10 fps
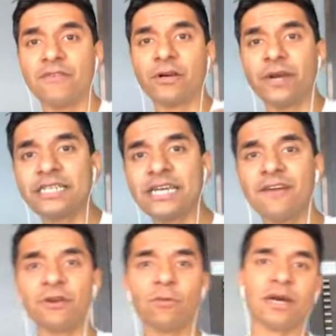Have a great
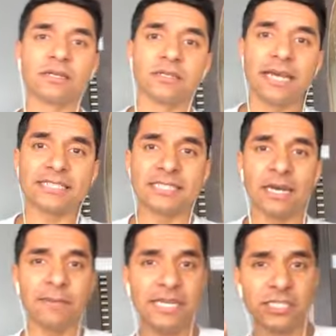day, everyone. Until next
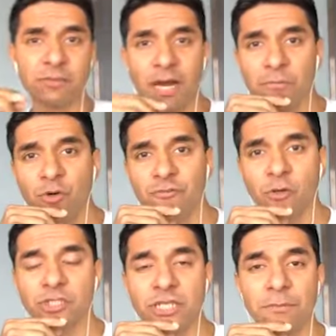time, eat smart, move
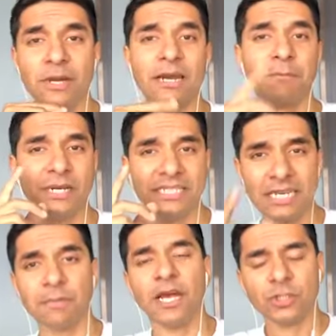more, sleep right, and
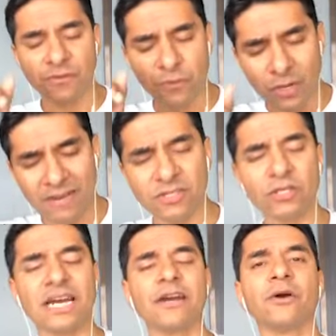breathe deep. So if you have
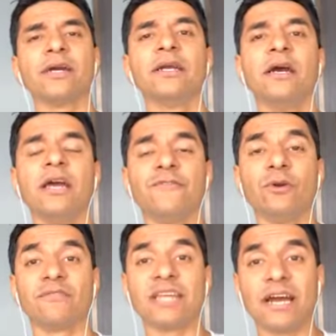your thyroid, if
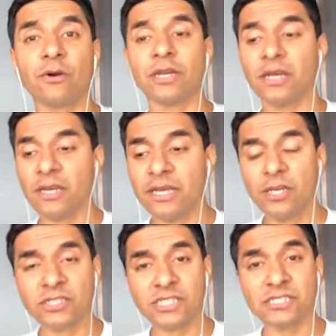you have thyroid
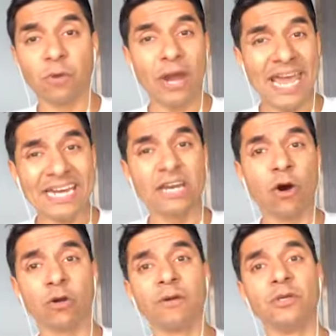in your system or any
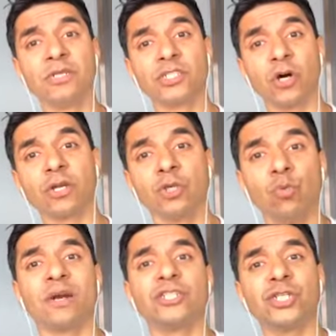autoimmune disorder,
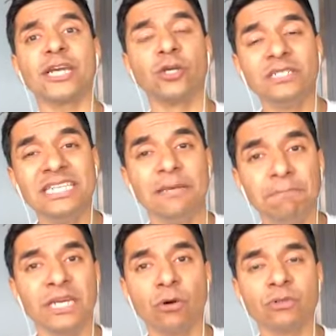you want to check your
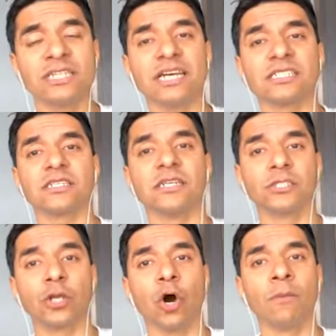T P O test.
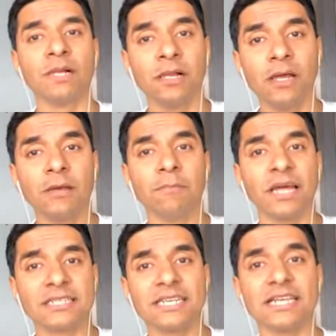It's a normal
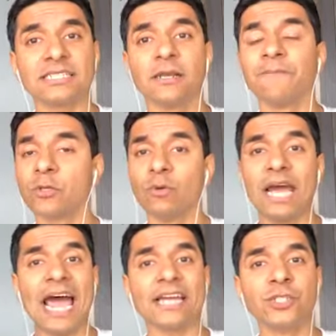blood test. You
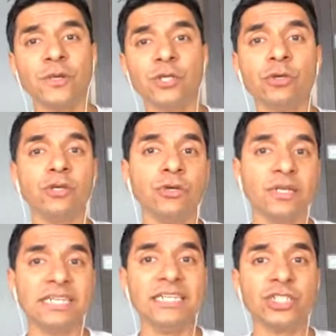want to add to it, you can do
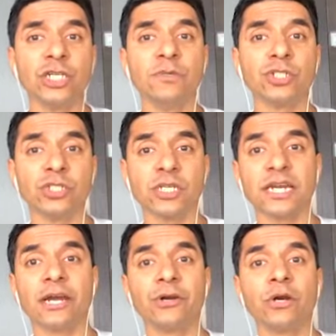your T G, which is your
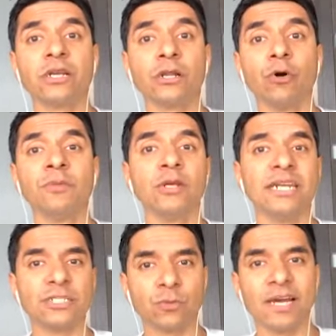thyroid
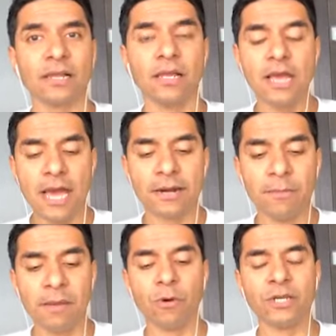globulin as well. And
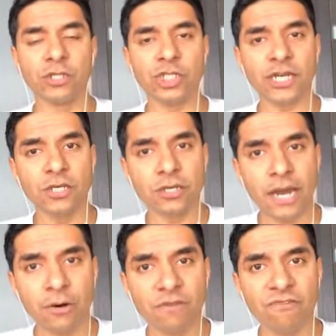remember, when you're checking your
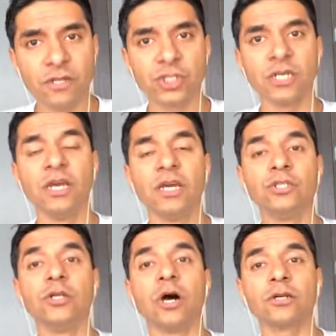thyroid function,
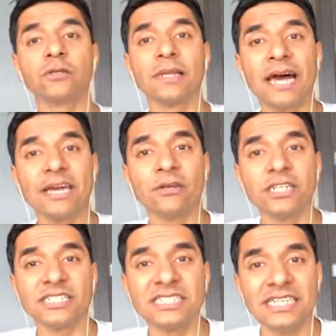do not rely
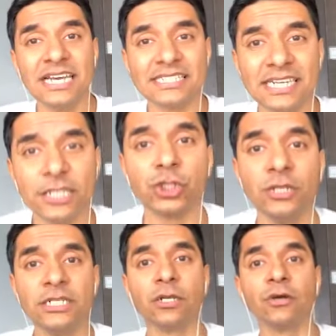on just T S H.
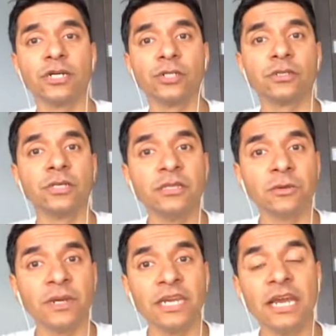You need to look at your T
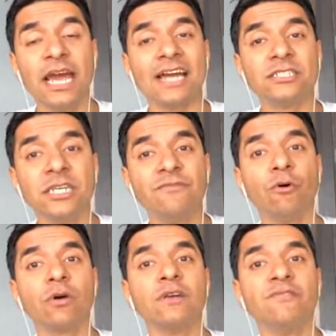three and T
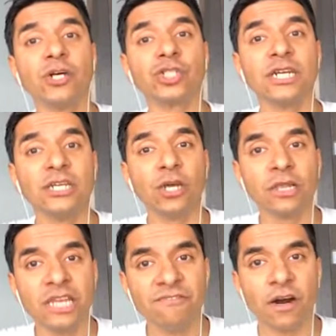four conversion in
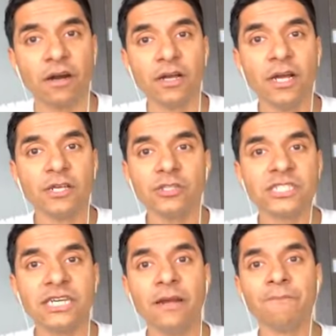your liver. You
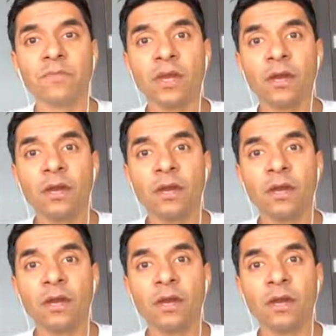see,